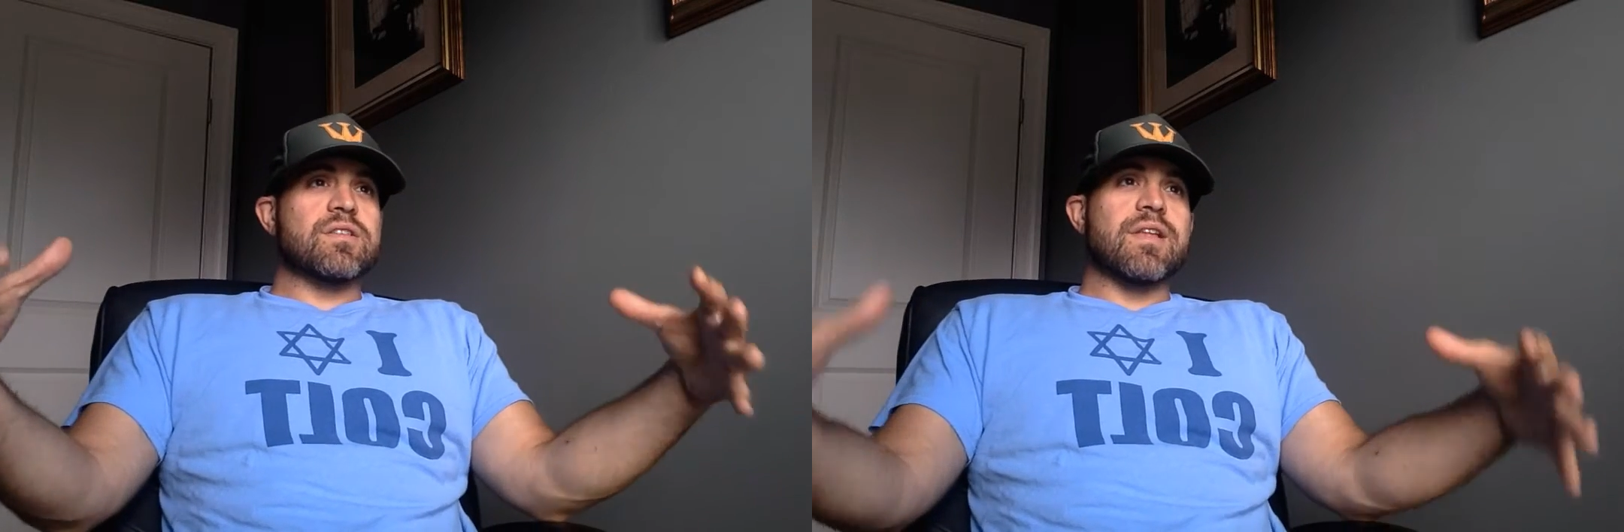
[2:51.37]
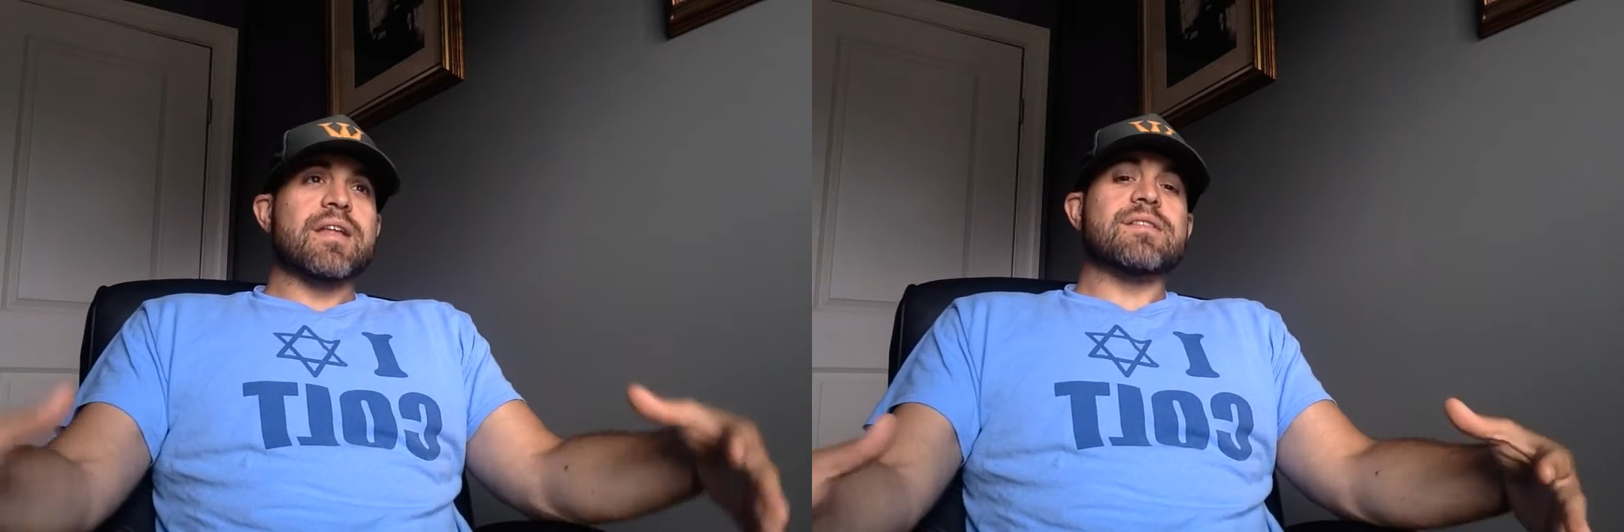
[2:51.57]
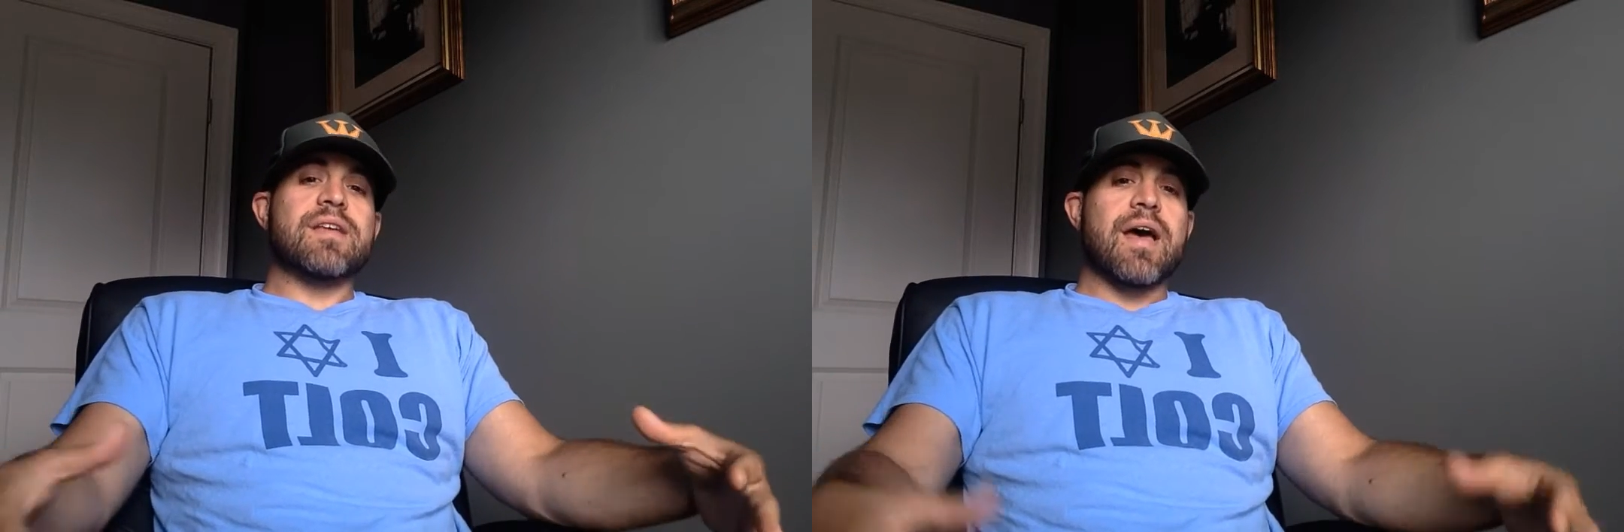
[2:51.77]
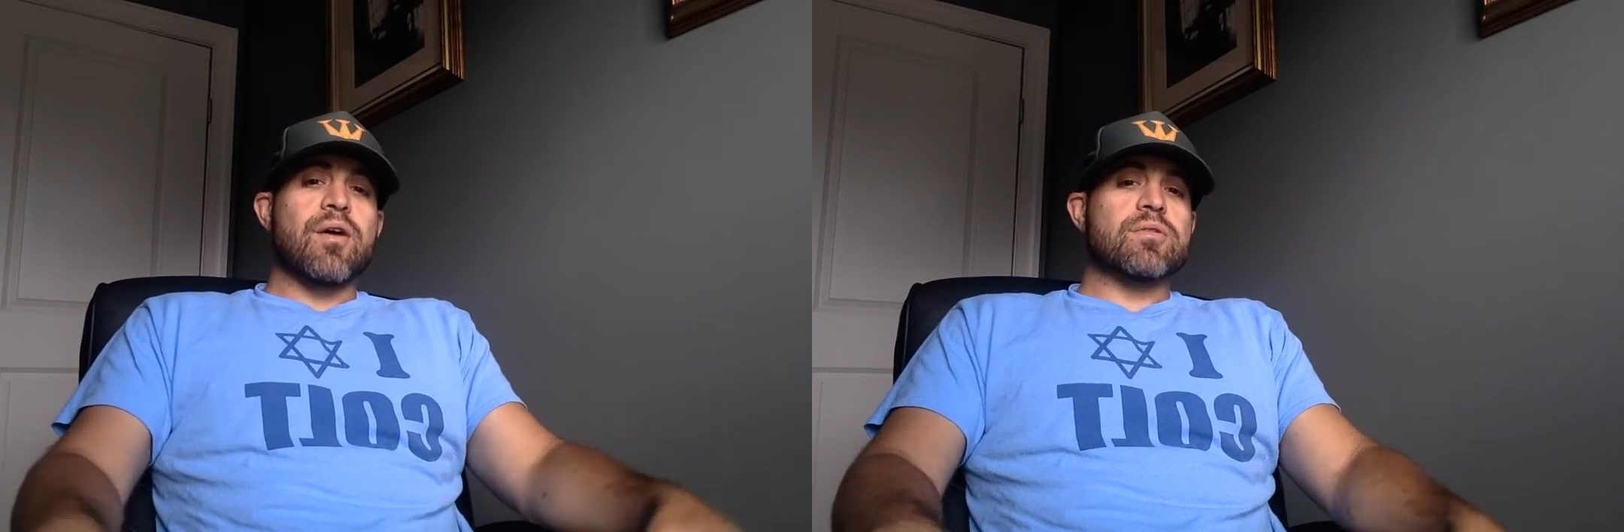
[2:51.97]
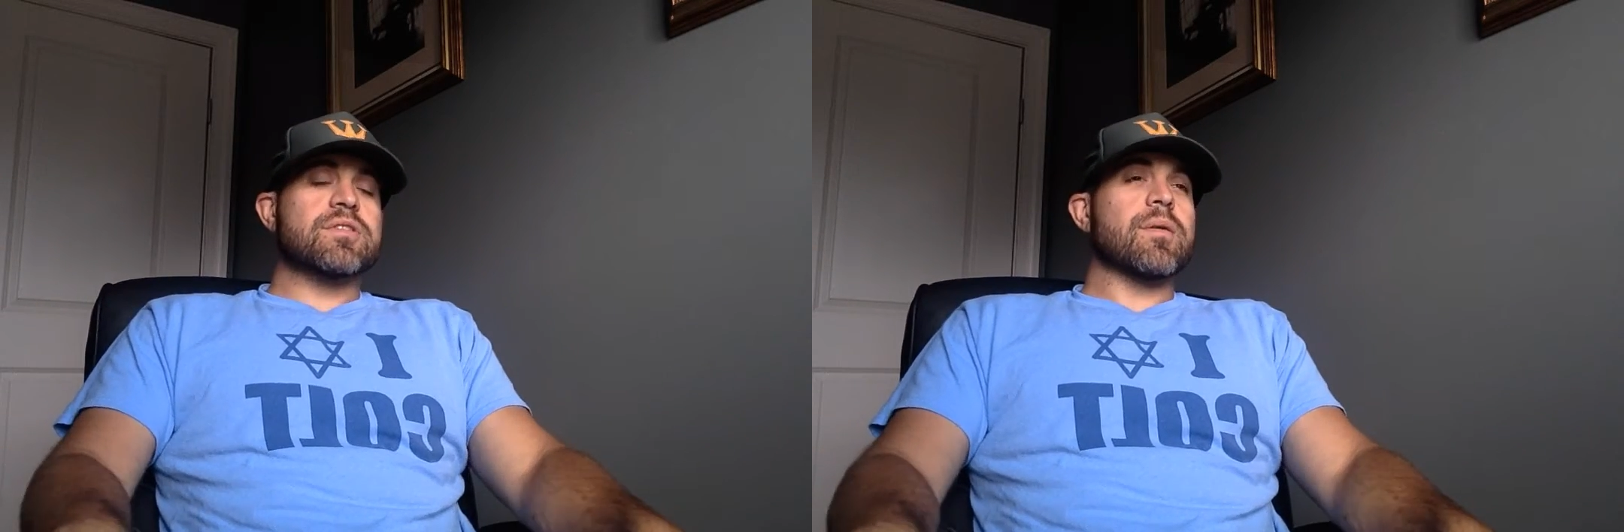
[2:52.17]
lets
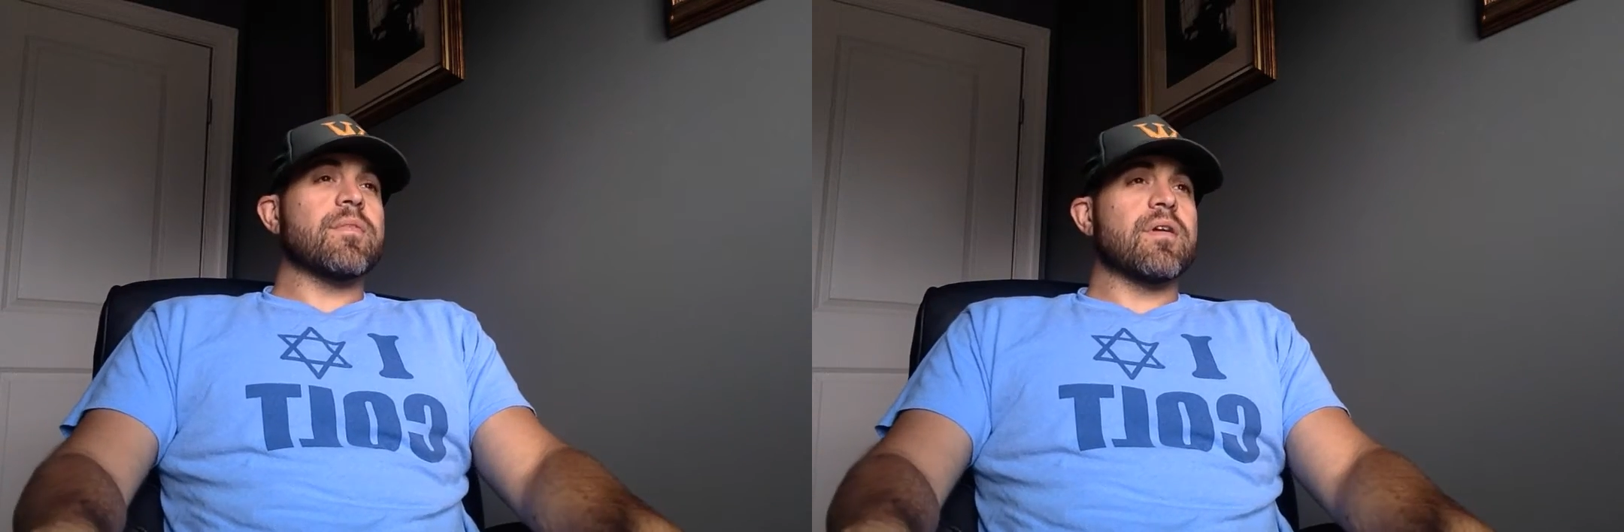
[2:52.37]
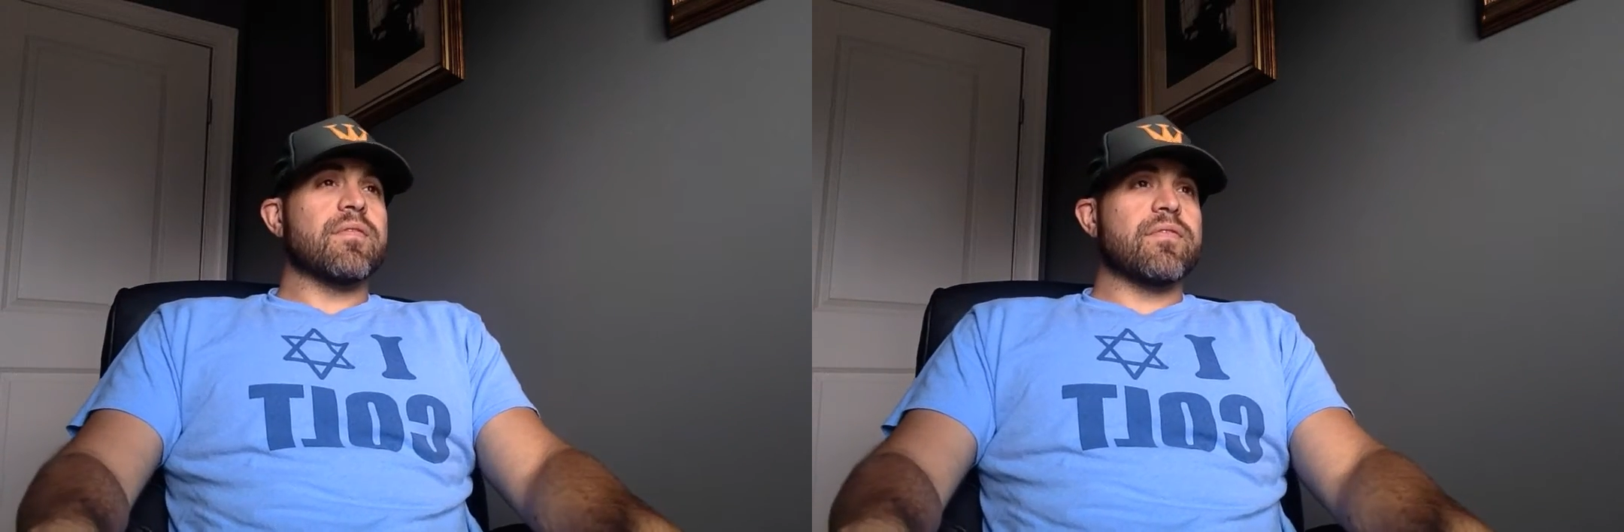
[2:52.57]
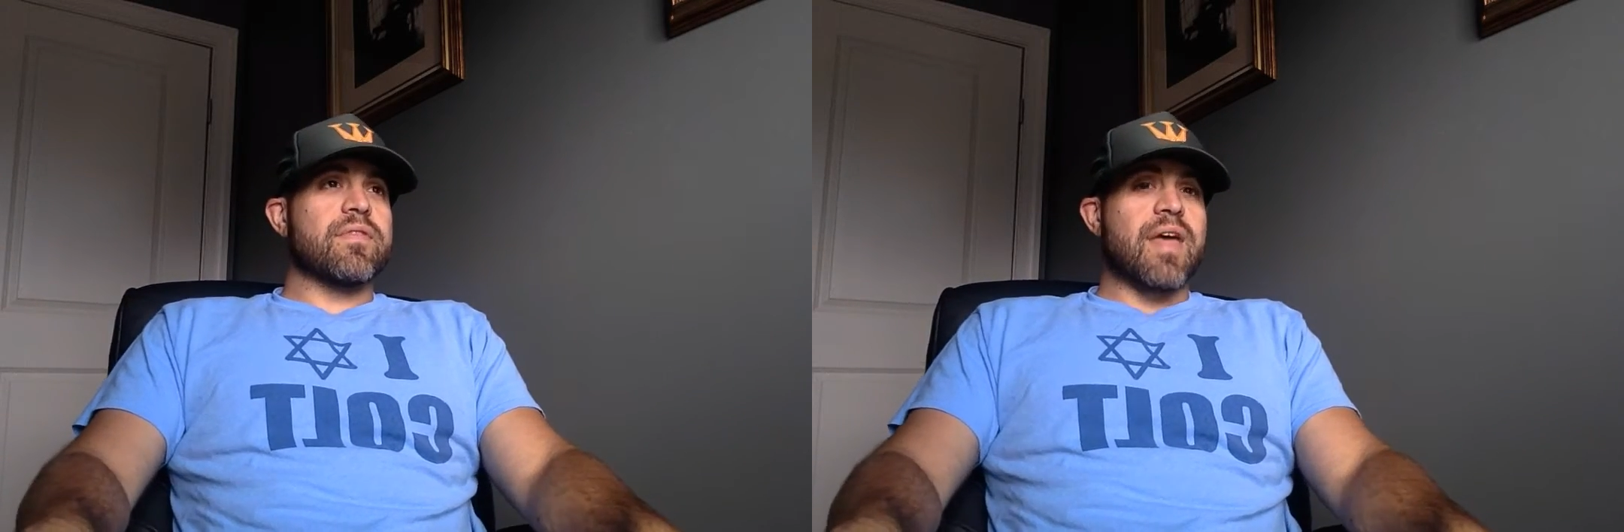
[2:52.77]
out some of